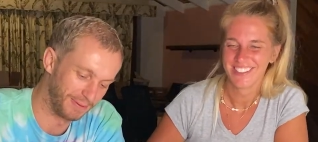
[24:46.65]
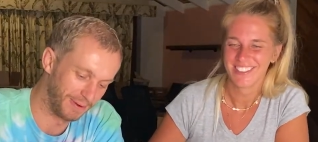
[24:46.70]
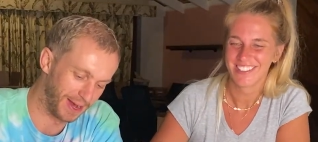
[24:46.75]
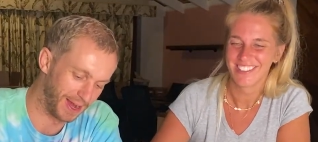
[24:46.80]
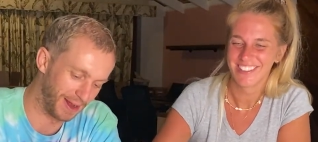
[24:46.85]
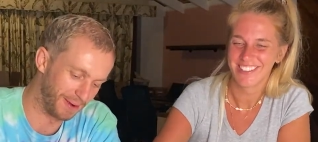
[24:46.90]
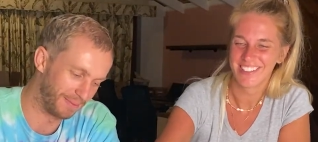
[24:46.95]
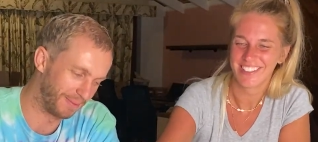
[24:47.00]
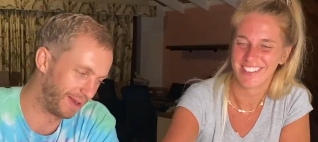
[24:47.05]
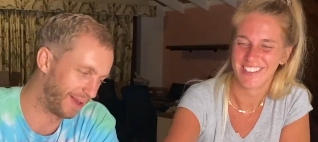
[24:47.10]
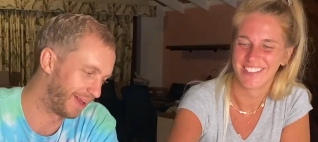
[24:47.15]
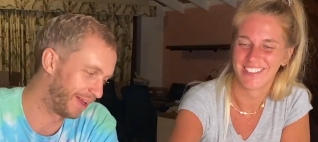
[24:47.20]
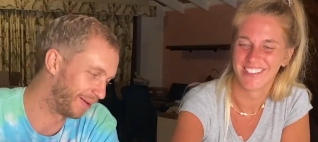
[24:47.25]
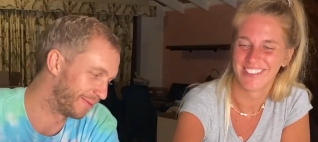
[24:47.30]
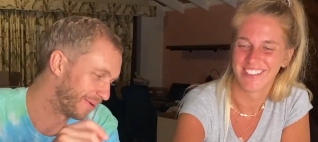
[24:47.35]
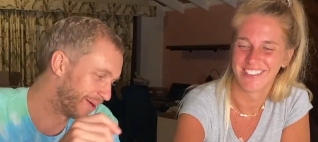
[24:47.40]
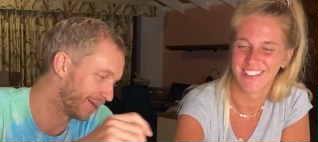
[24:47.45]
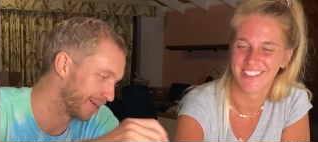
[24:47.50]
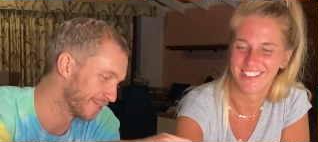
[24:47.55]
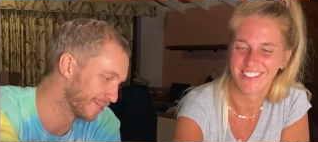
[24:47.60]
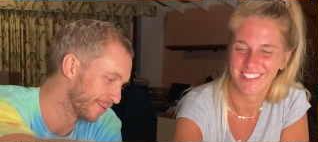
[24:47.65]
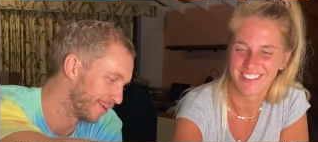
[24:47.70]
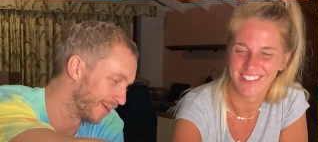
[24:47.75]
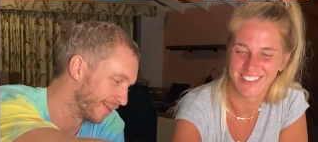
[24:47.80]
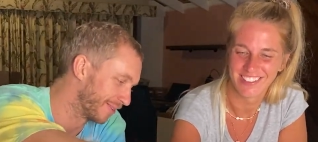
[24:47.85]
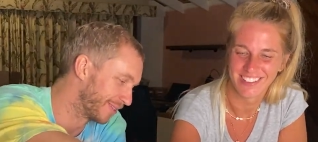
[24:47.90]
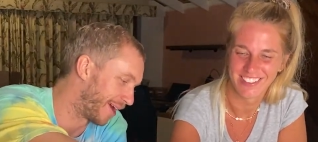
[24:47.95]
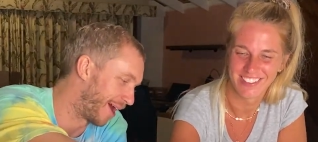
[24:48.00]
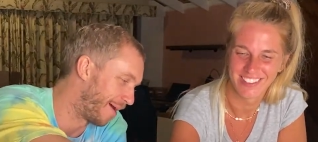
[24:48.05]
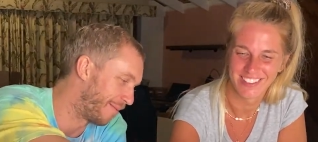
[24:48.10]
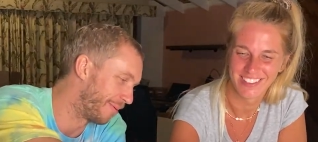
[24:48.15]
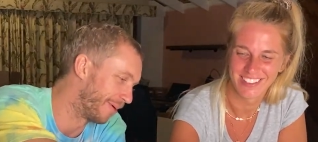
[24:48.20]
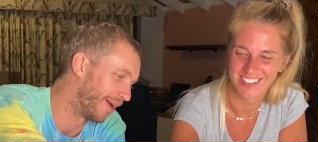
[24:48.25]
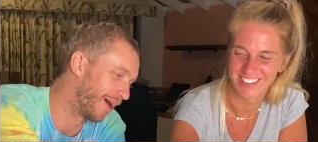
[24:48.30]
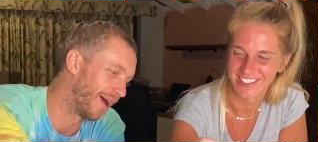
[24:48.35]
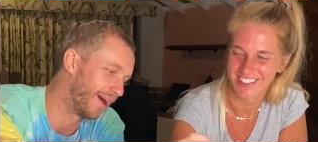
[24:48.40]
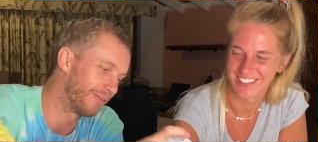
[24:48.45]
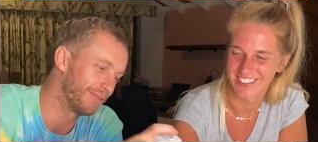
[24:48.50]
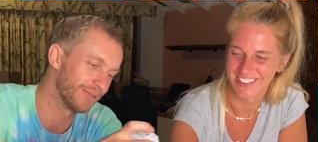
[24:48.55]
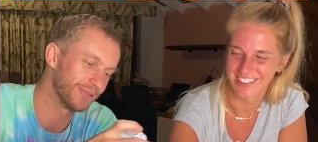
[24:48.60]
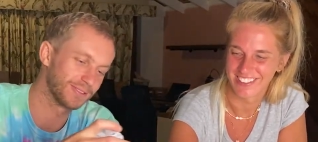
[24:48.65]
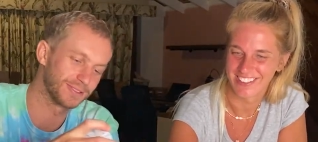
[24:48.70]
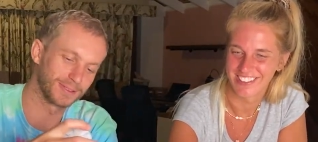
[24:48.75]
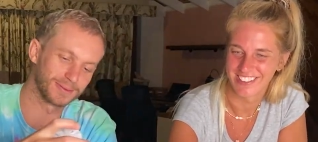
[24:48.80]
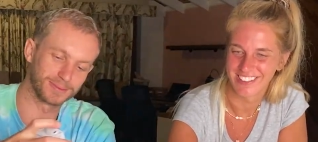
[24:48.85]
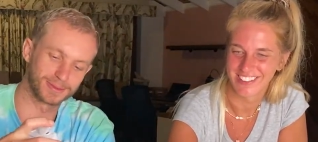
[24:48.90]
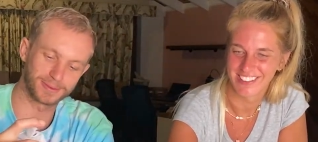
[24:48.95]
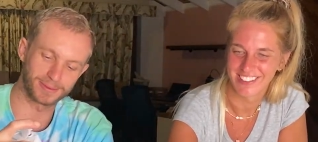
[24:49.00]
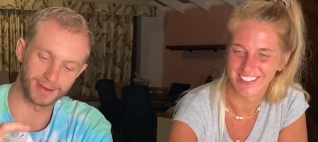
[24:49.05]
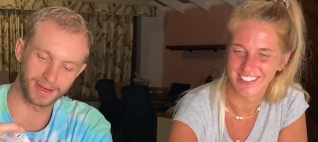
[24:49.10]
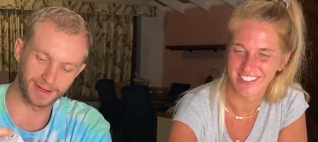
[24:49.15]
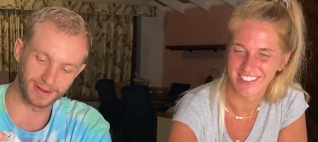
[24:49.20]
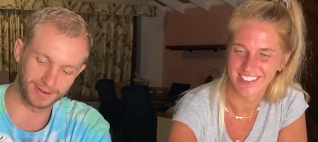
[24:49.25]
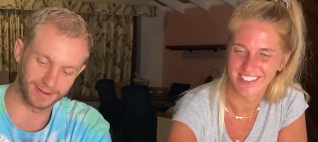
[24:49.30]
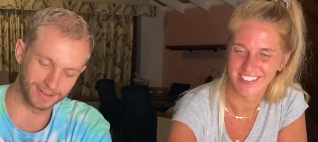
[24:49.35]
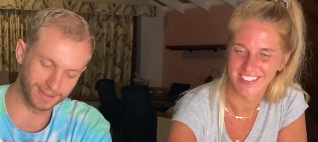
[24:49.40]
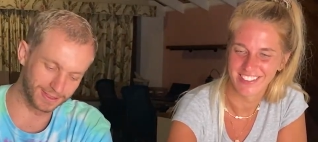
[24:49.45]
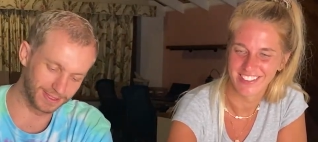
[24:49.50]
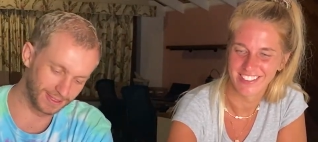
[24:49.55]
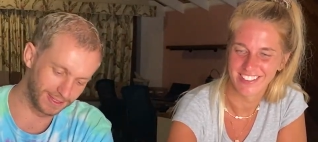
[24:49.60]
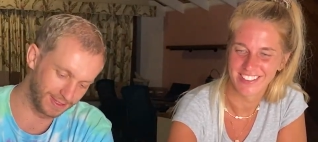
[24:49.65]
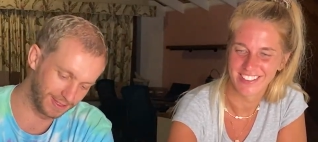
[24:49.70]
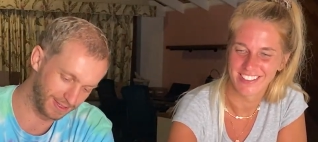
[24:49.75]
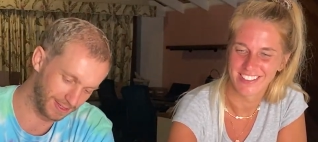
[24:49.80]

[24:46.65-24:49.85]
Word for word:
Speaker 1: Wait, I'm, I might as well top it off with some sprinkles.